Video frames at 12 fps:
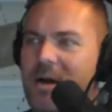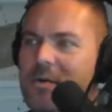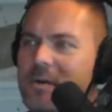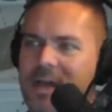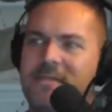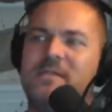know
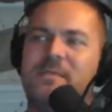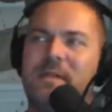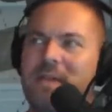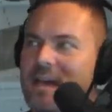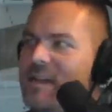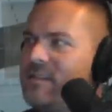who Kevin
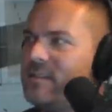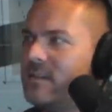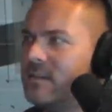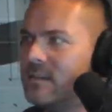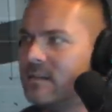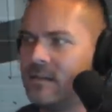Smith is?
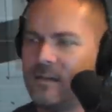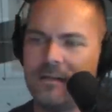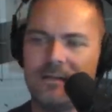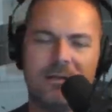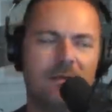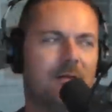It's
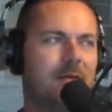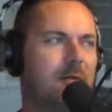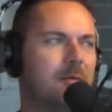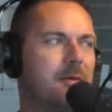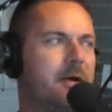all weed all the